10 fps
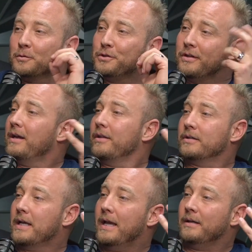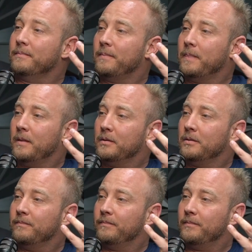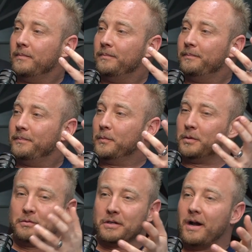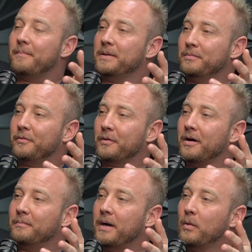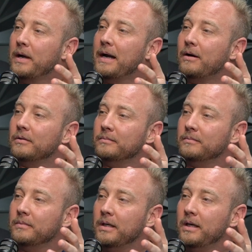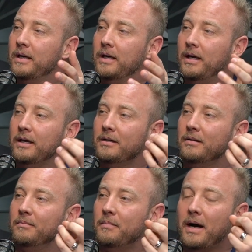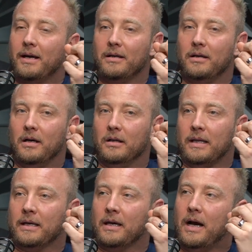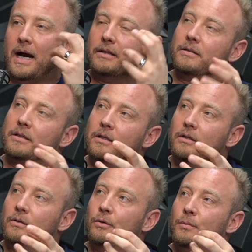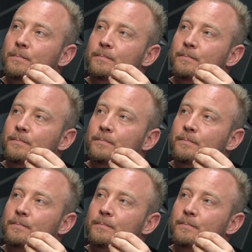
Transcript: you the other day, you stopped me before on my way out. And I look at you,